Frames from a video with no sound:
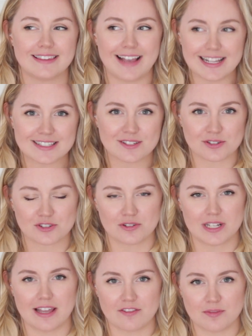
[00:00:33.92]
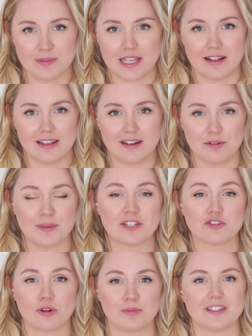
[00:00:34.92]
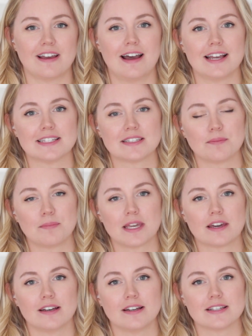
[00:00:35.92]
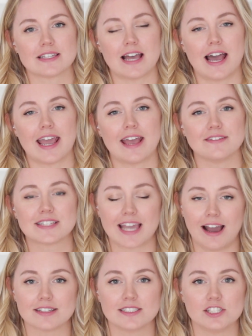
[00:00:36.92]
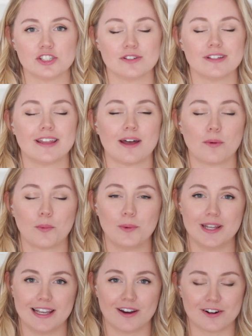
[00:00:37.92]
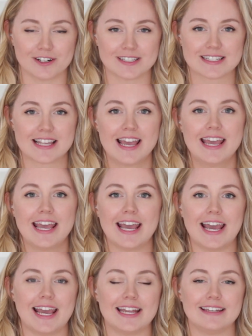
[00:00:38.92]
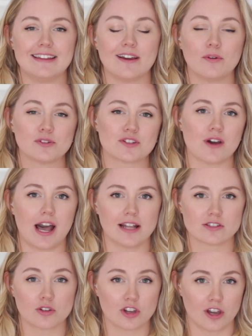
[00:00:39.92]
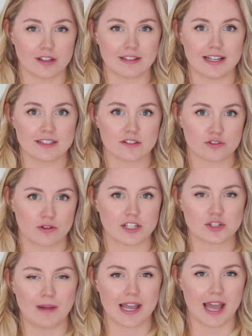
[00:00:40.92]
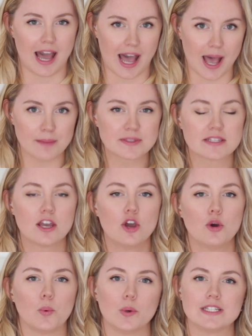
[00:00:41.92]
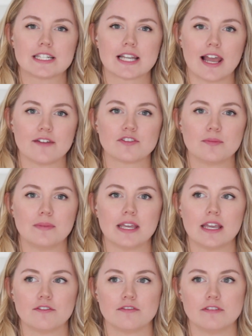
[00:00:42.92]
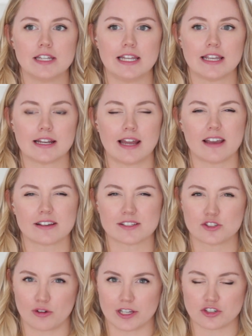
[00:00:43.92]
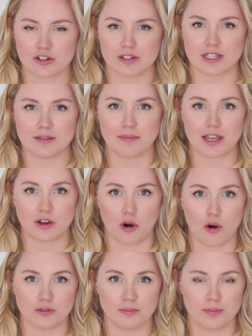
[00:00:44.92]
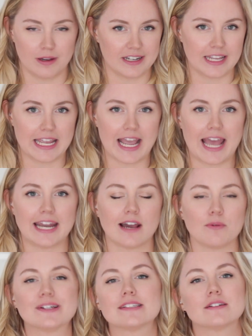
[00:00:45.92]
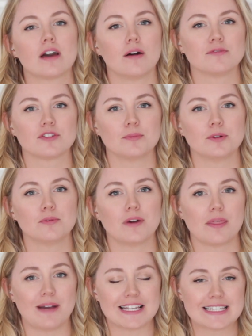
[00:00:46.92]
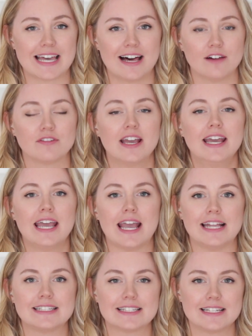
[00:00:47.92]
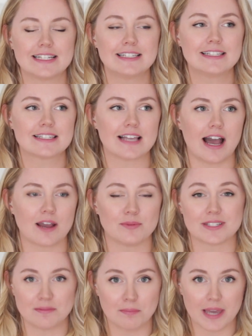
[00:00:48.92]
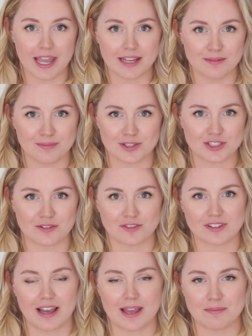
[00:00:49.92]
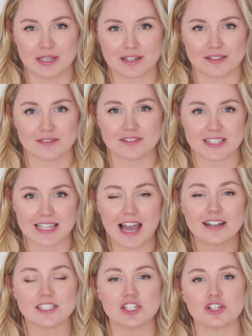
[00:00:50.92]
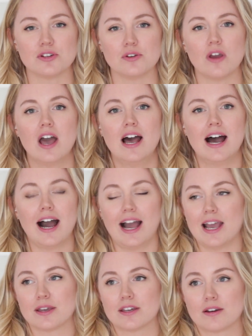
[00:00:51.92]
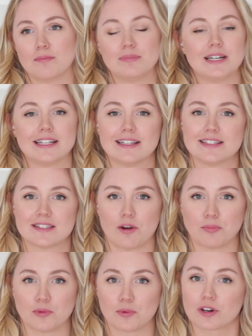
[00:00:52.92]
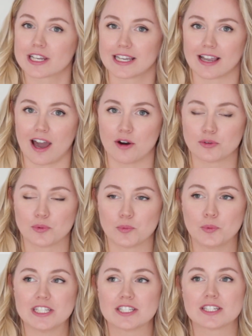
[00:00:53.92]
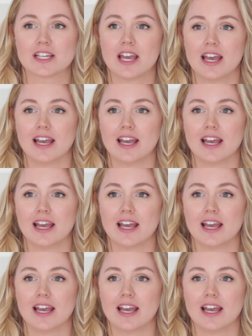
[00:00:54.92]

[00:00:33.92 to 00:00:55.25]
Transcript: that surgery left me a little bit traumatized because I have scar tissue that really hurts, and they also had to cut and stretch my abs, which left me feeling like a stranger in my own body, and I wasn't comfortable with myself. And since I was in pain much of the time because of the scar tissue, I completely stopped working out, which